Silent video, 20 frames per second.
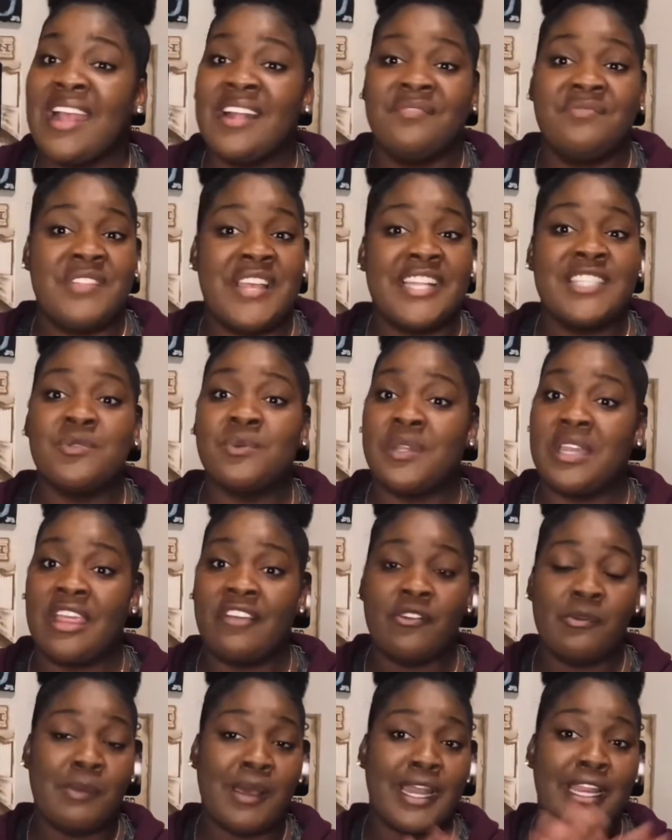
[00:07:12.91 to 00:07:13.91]
That's when
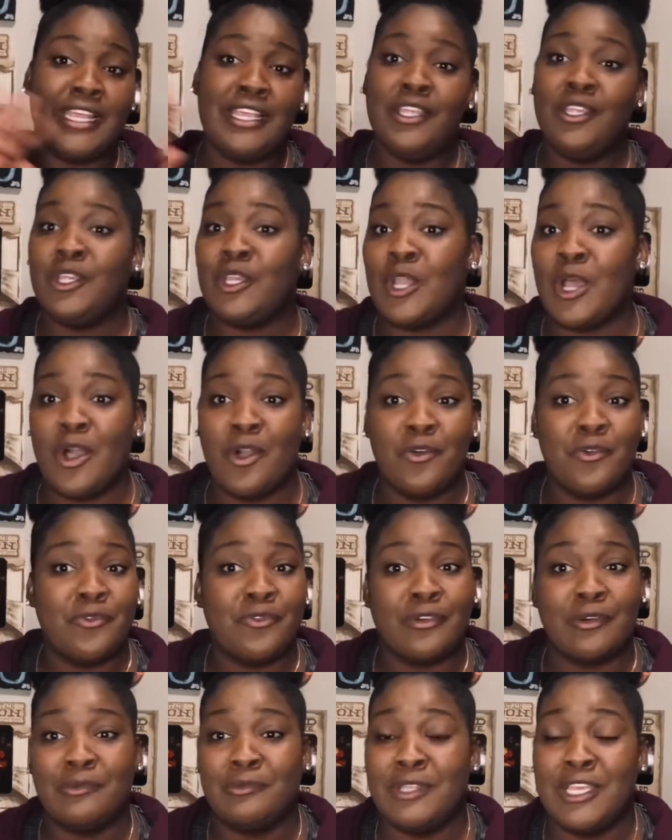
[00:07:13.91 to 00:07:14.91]
everybody, you know,
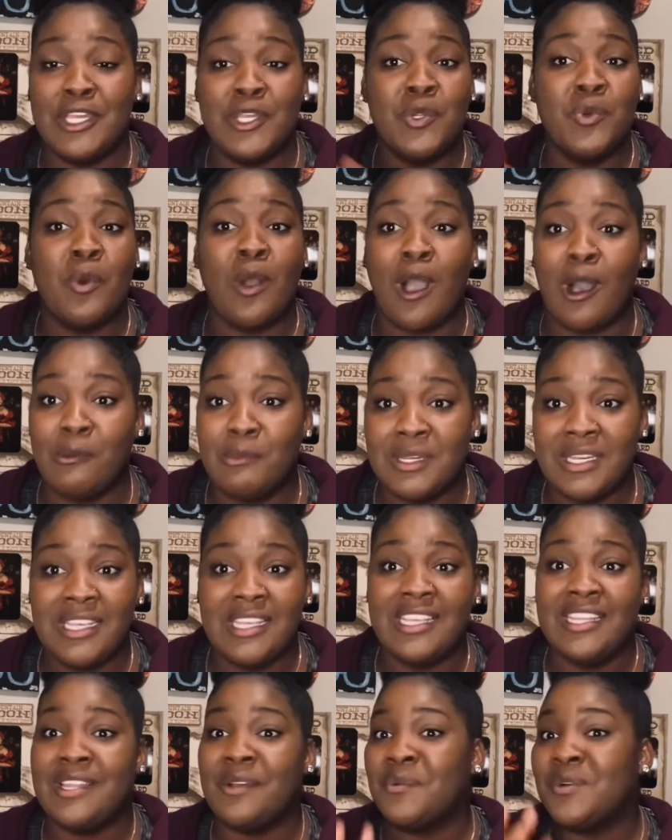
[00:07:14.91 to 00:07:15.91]
from in New
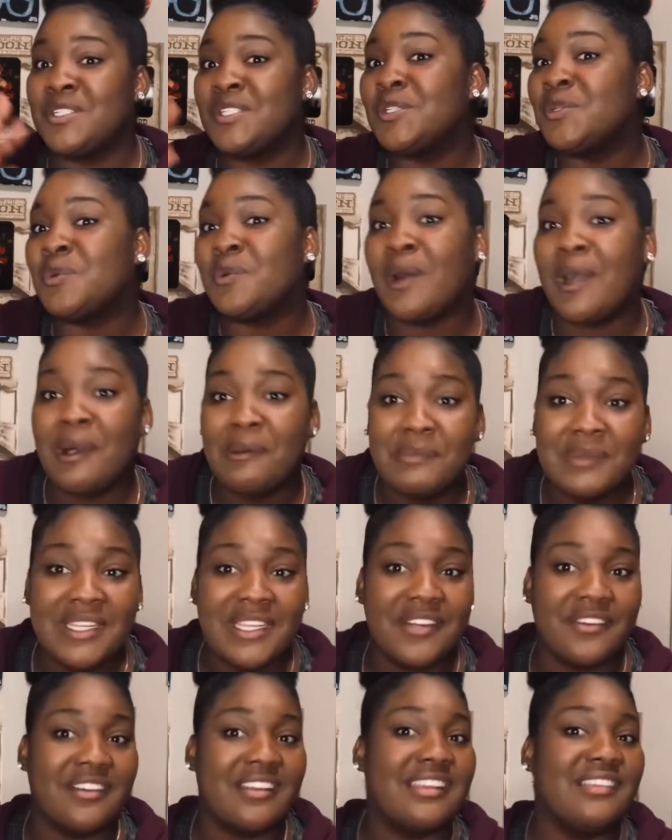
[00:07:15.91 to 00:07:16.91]
Albany, that went to New Albany,
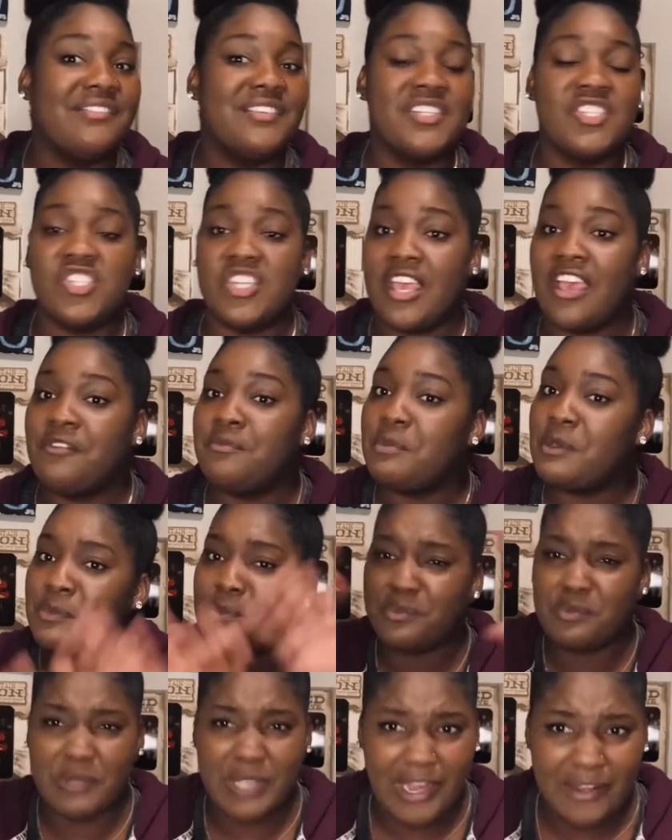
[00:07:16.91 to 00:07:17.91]
or even Jeff,
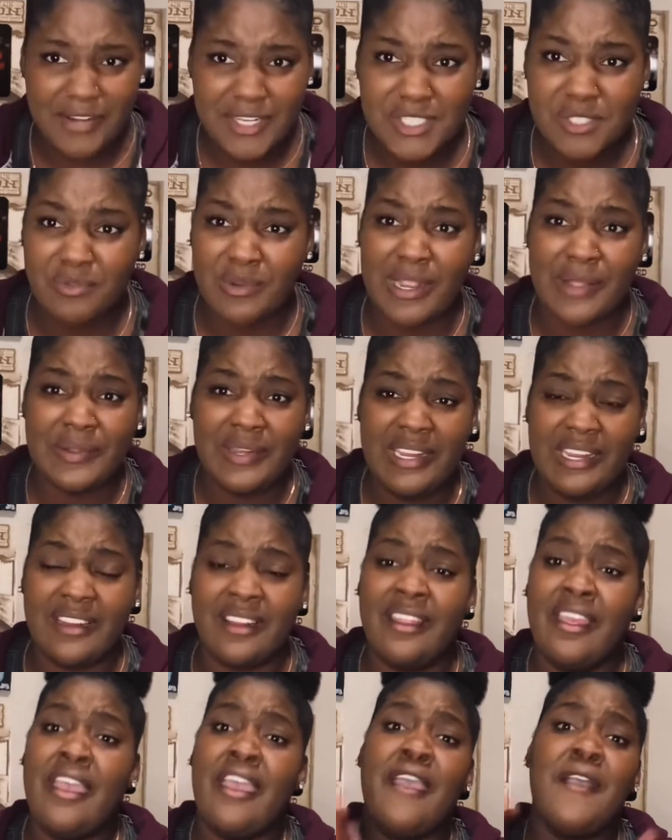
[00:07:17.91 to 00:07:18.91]
areas around
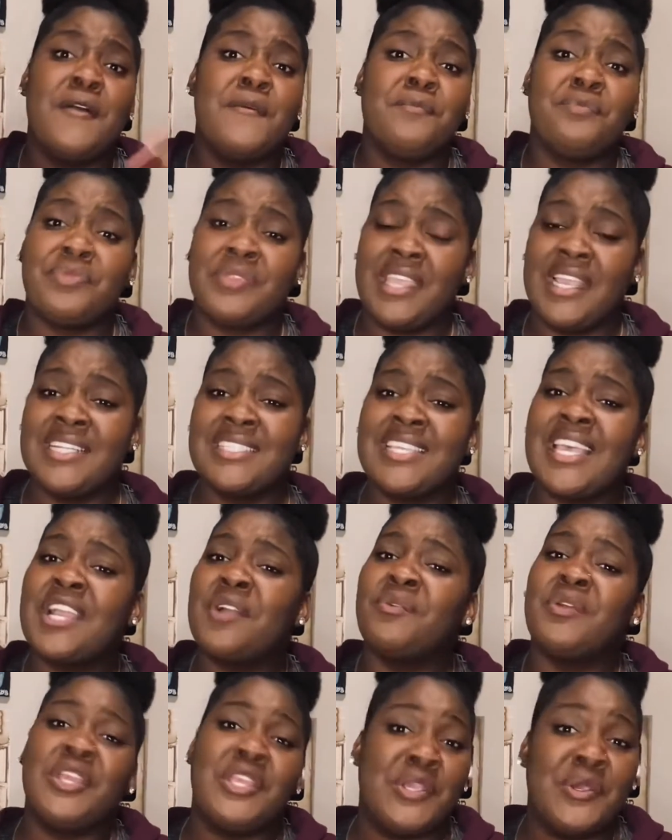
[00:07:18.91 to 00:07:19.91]
here, it's like a
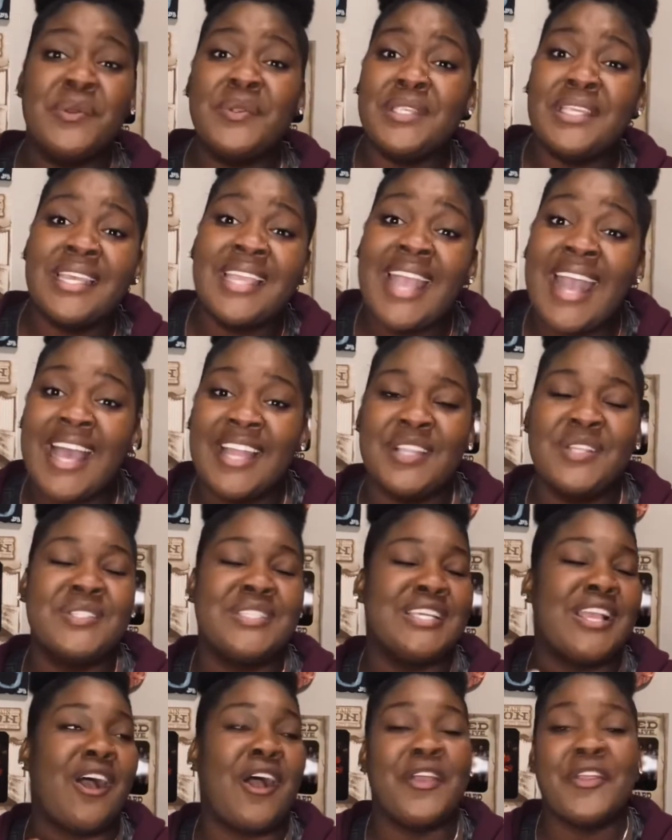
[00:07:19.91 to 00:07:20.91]
reunion kind of. You
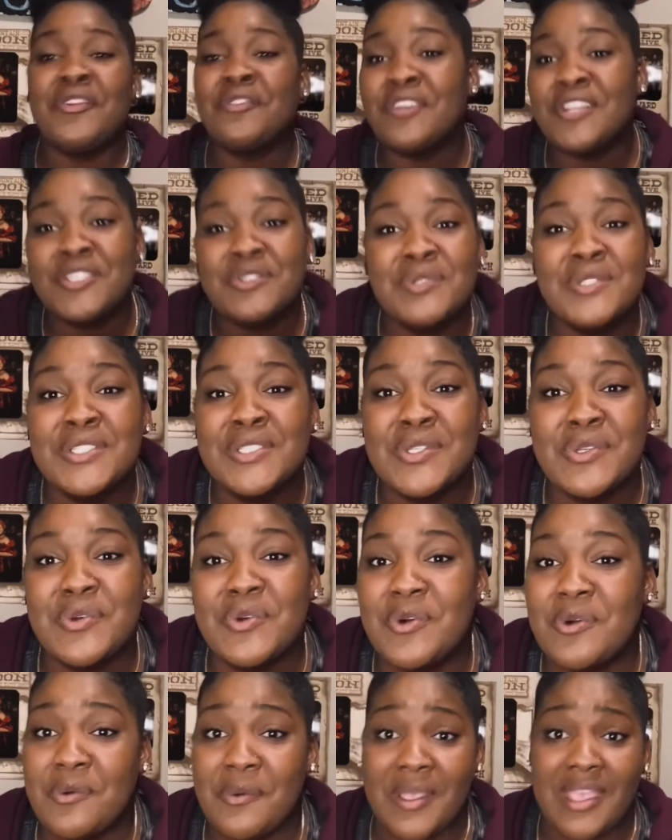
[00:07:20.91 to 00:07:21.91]
see all your friends you went to
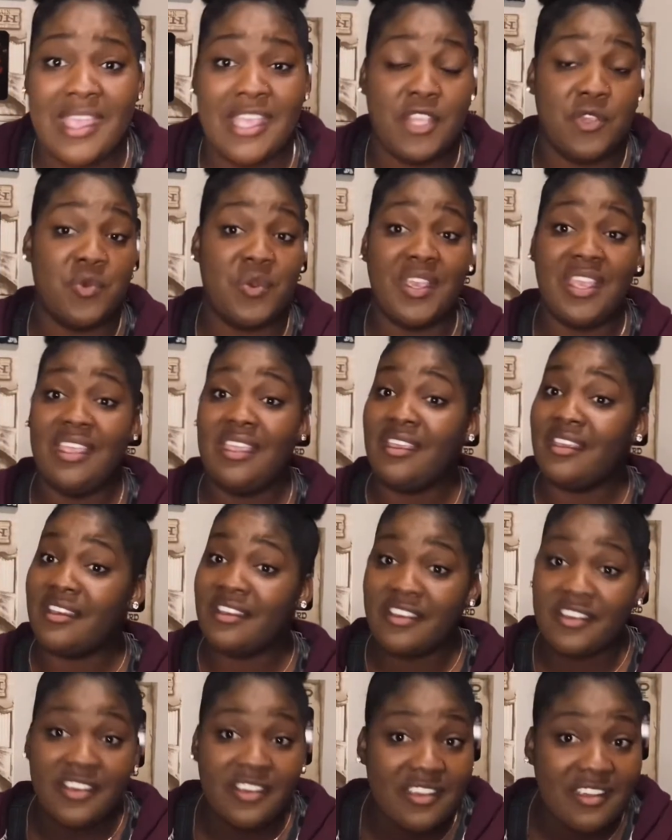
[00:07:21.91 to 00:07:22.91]
school with, you eat
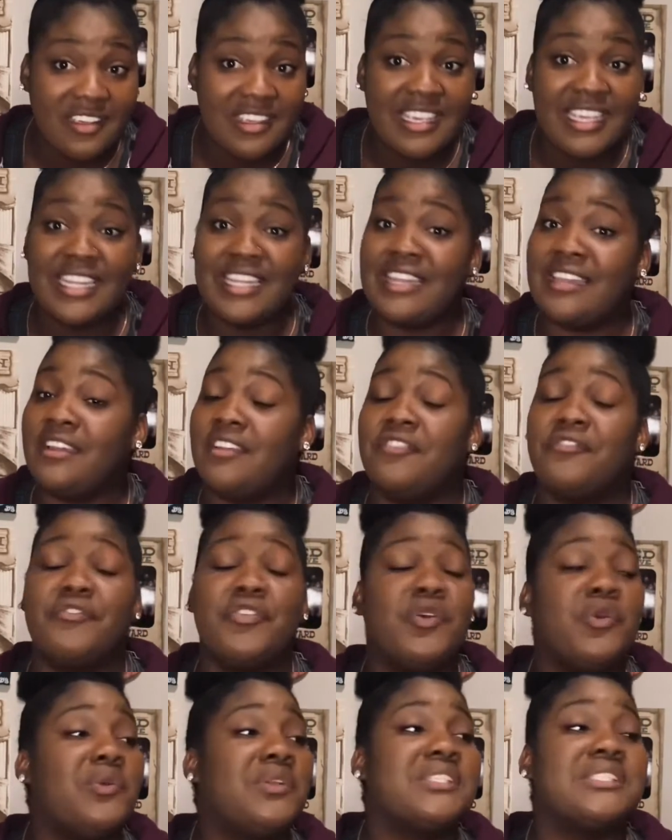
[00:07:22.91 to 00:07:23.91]
good, and the
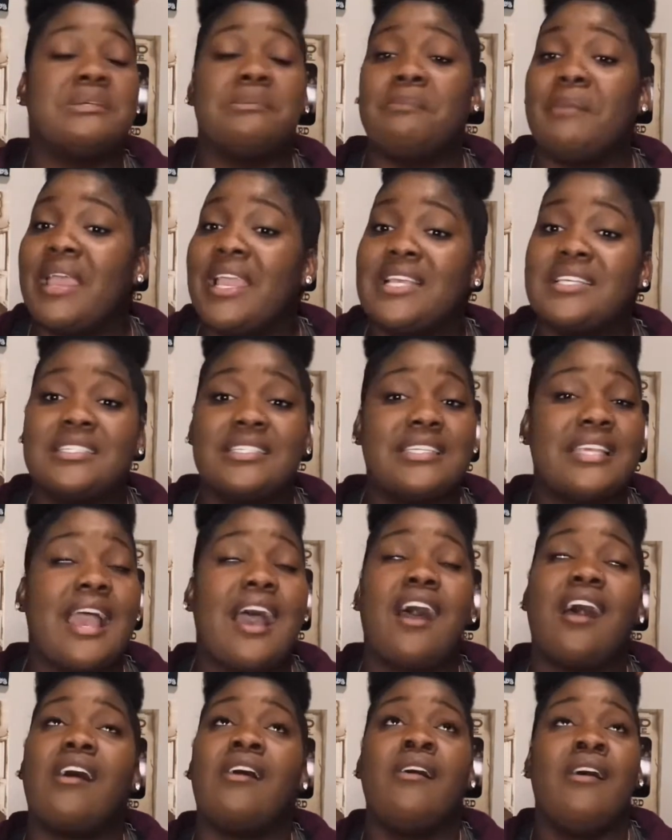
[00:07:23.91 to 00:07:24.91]
food is amazing,
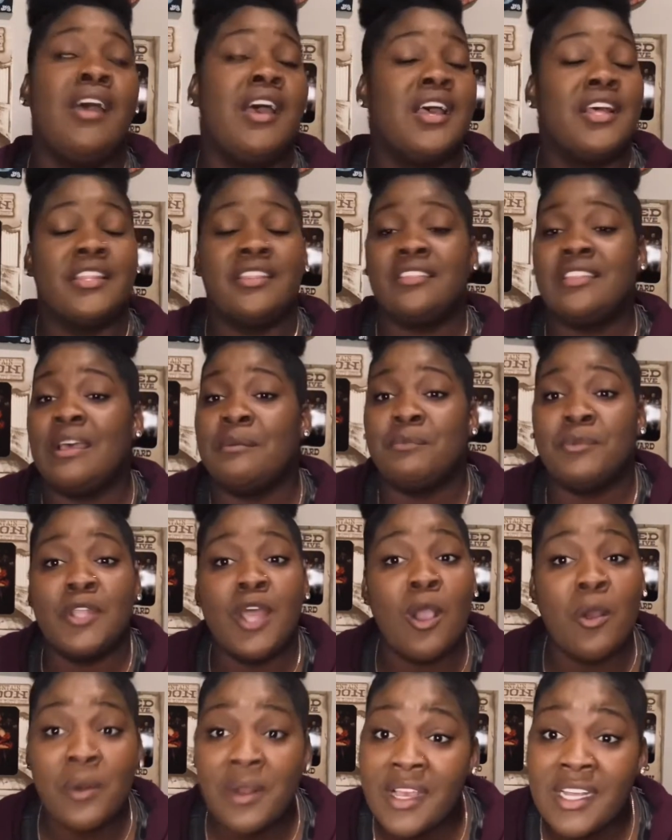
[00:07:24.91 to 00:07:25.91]
y'all. Them
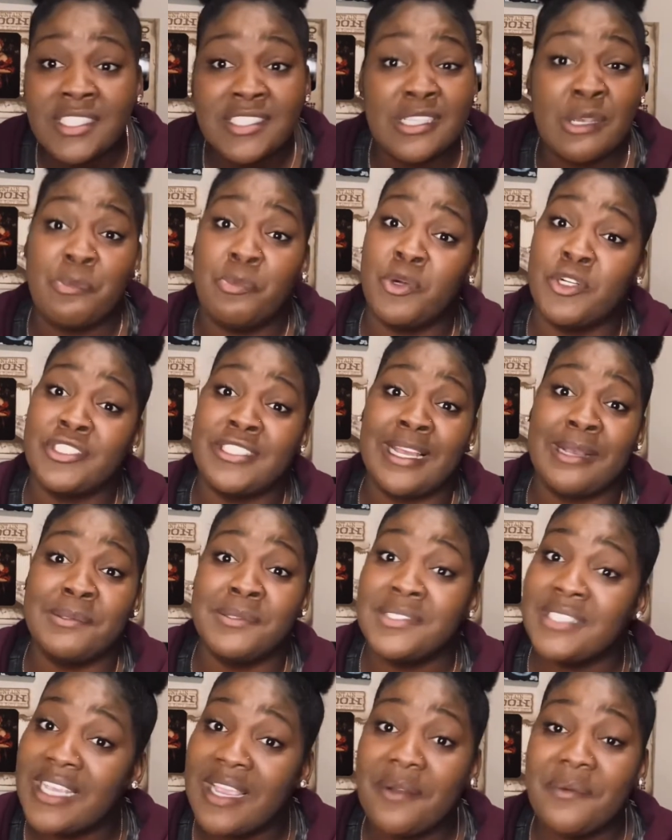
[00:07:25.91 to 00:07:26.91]
donuts, that pork chop
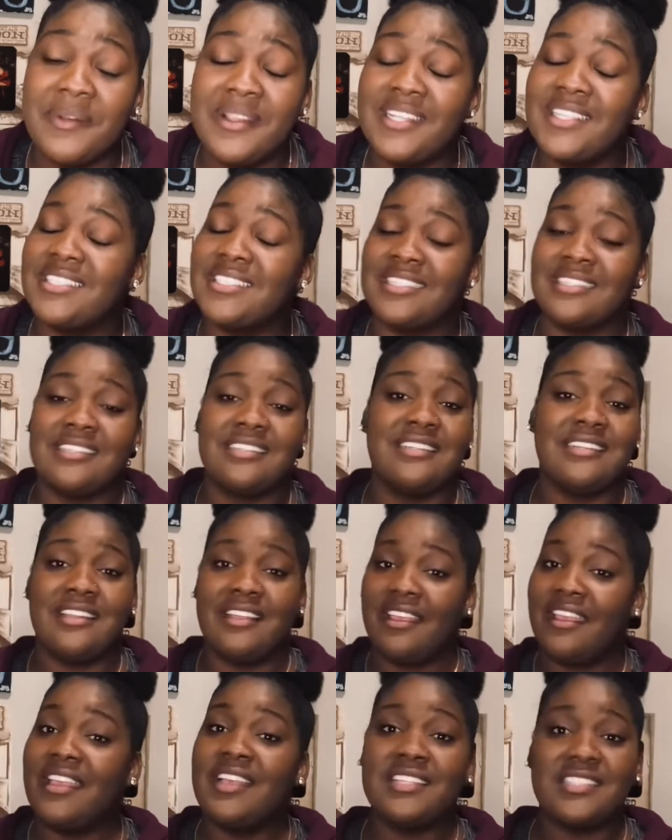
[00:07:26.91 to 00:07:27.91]
sandwich,
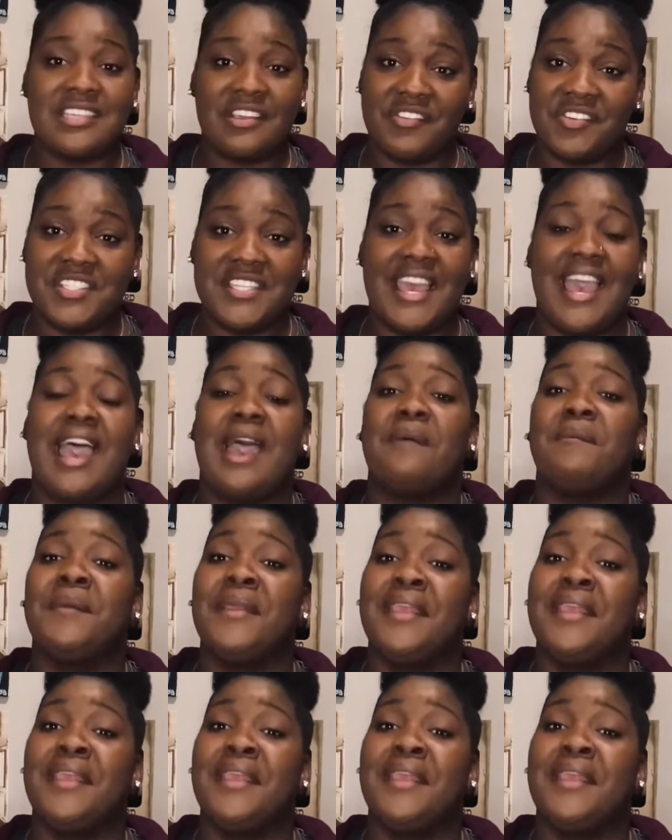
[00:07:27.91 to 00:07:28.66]
hits every time.